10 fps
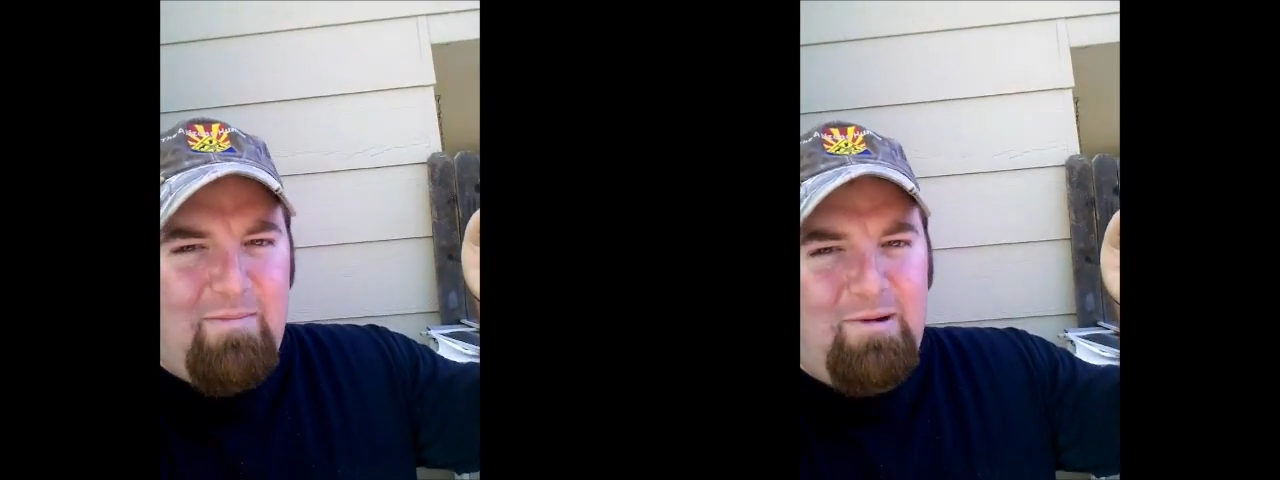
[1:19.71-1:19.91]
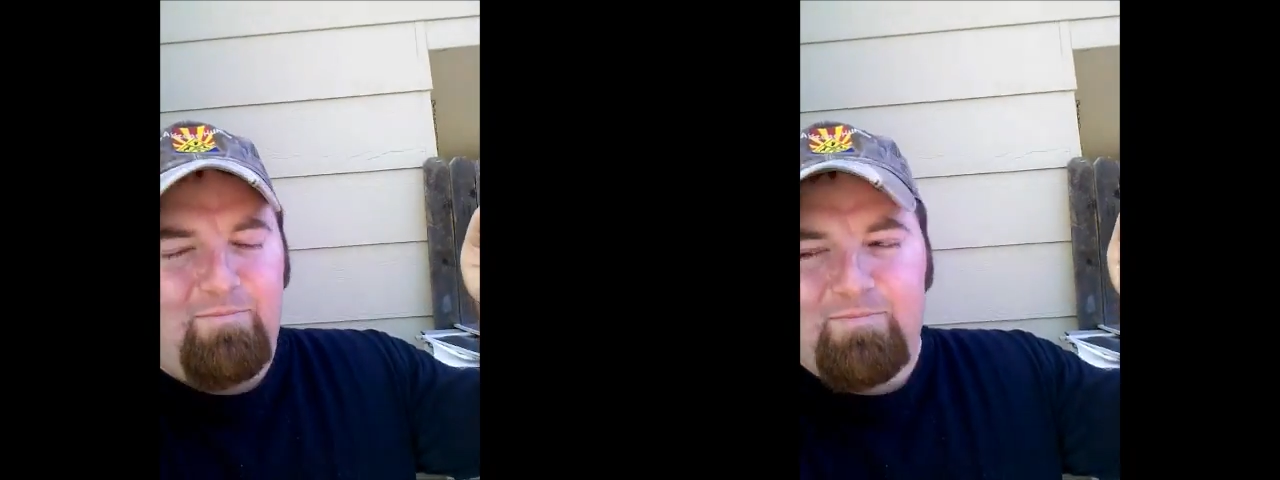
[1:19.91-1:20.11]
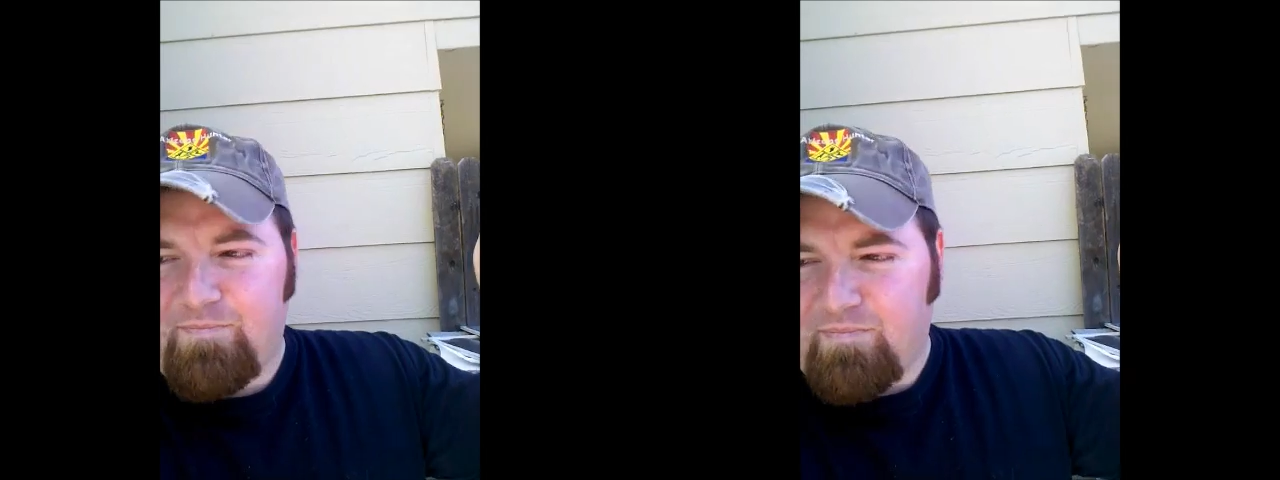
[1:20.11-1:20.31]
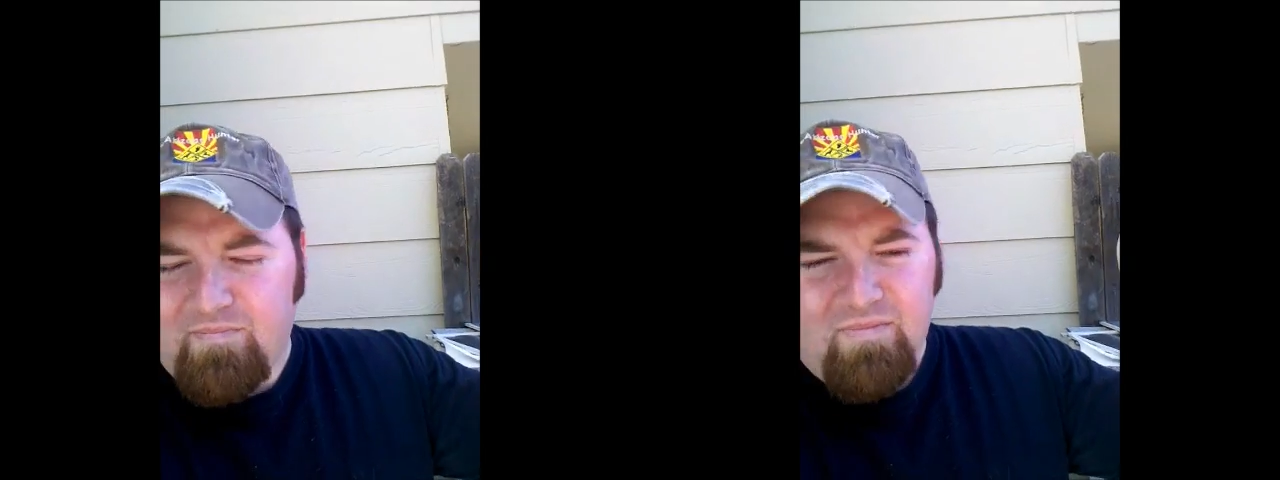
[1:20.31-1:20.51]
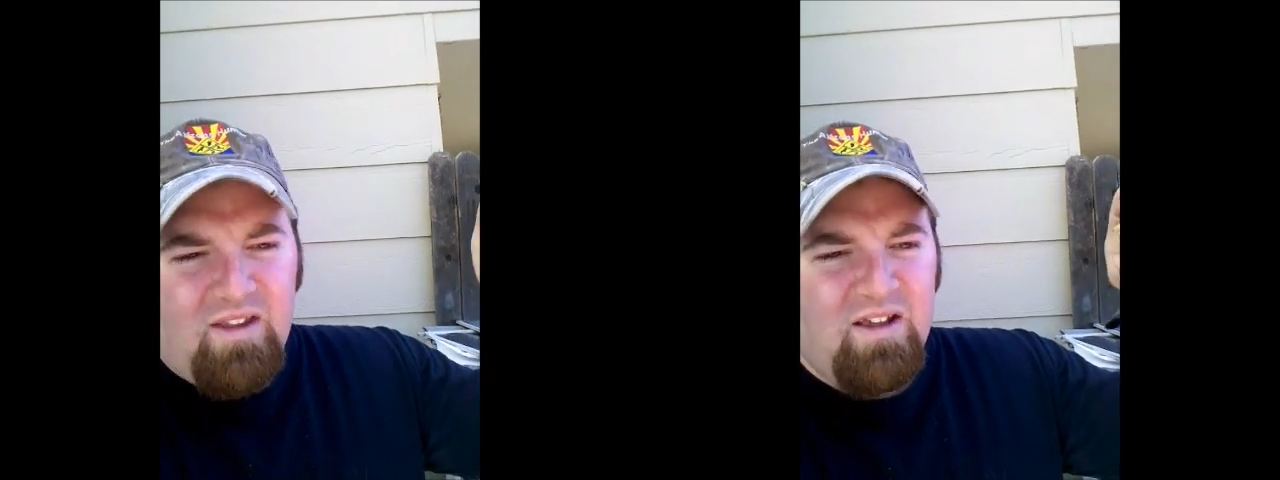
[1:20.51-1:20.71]

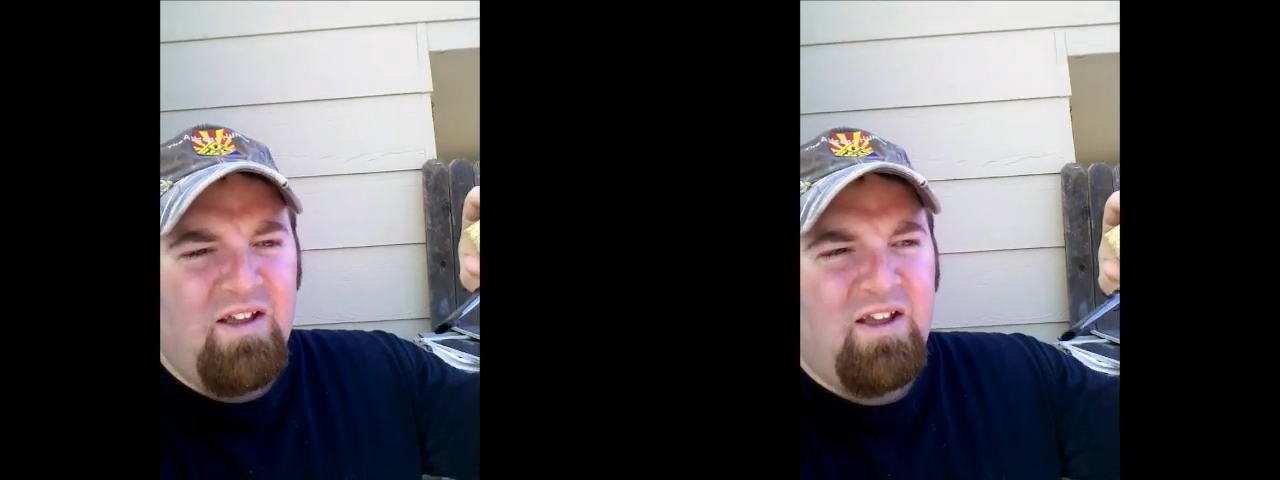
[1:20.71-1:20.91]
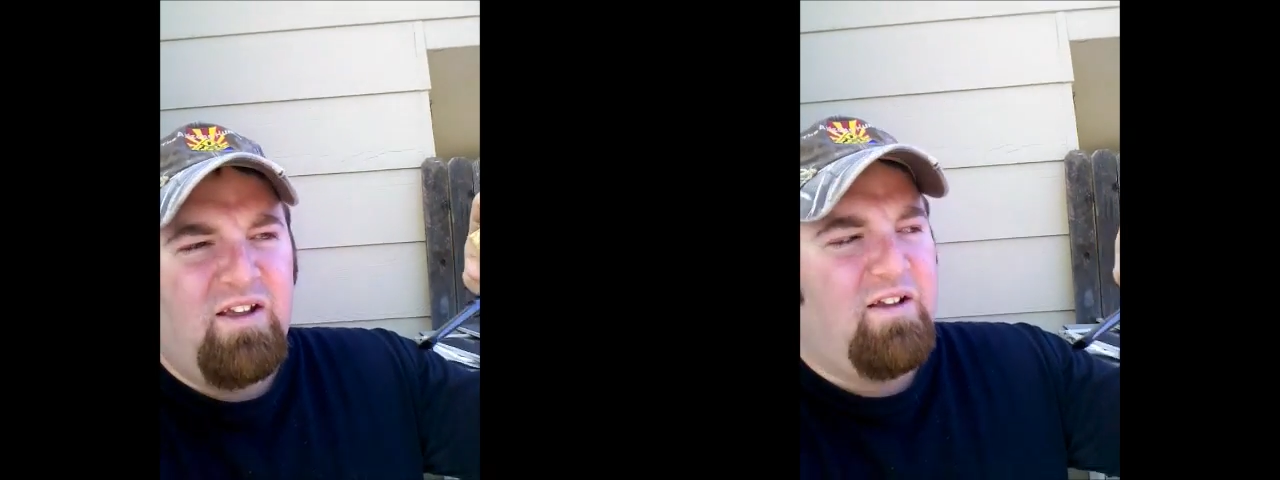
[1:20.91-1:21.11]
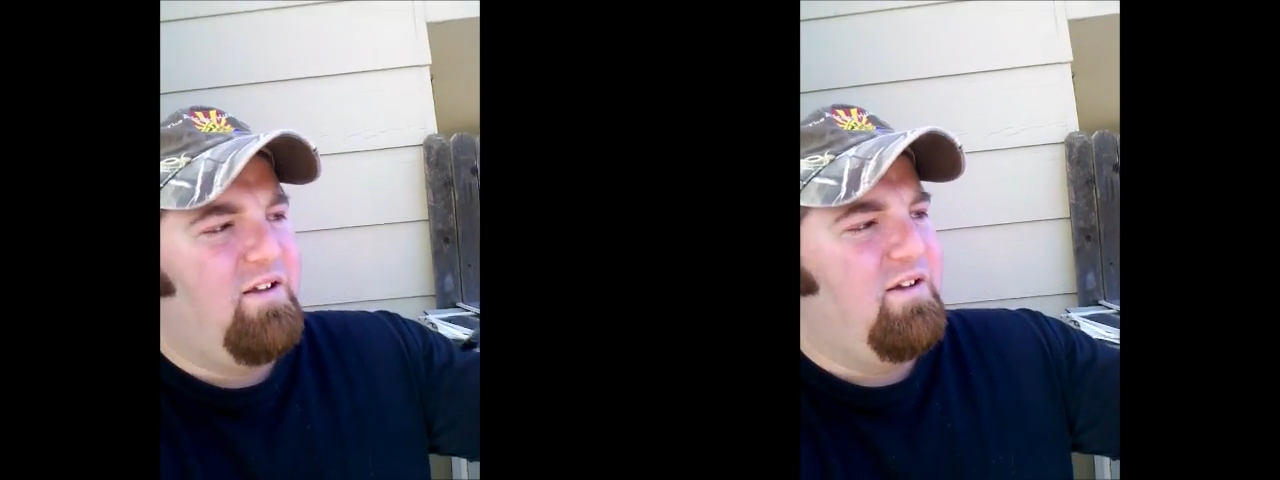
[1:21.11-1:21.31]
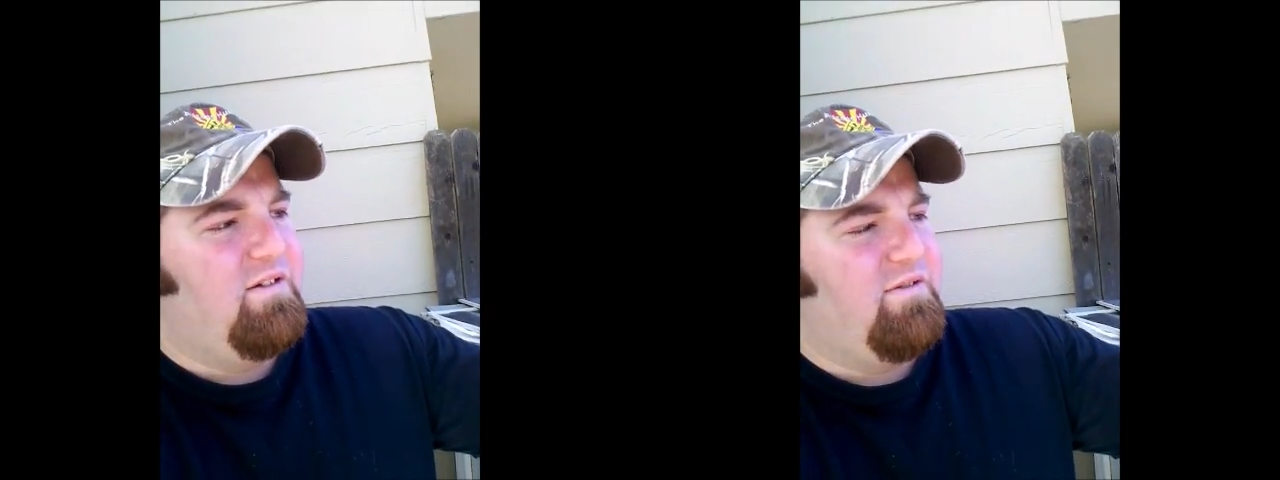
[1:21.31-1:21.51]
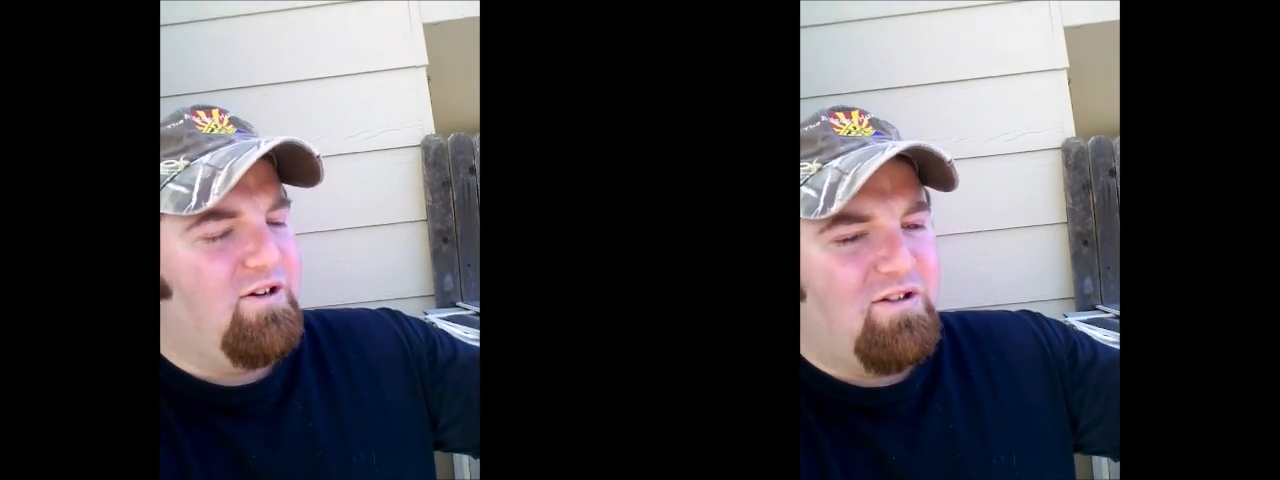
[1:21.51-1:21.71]
if